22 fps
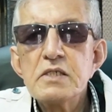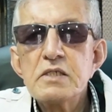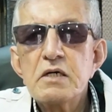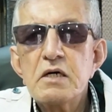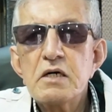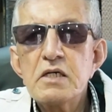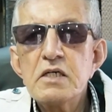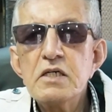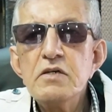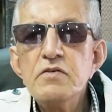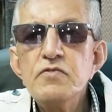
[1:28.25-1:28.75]

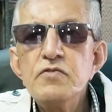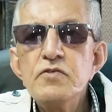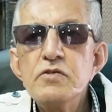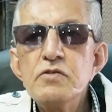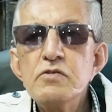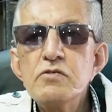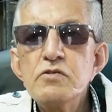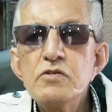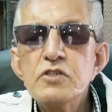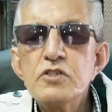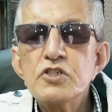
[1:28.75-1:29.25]
Now, if
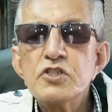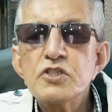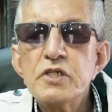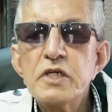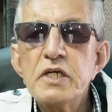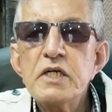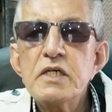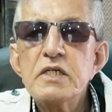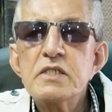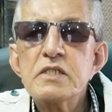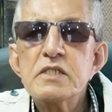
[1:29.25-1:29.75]
you
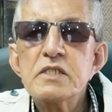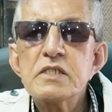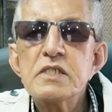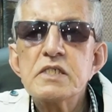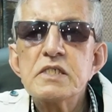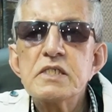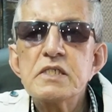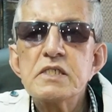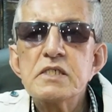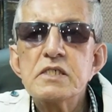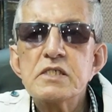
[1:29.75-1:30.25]
shake
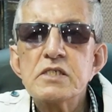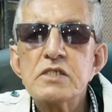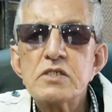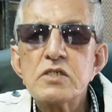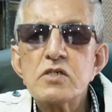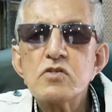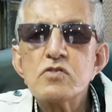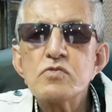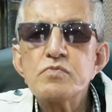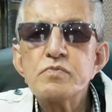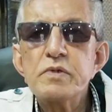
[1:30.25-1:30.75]
the
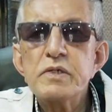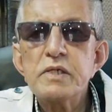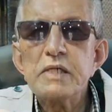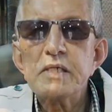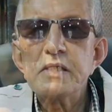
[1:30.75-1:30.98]
rope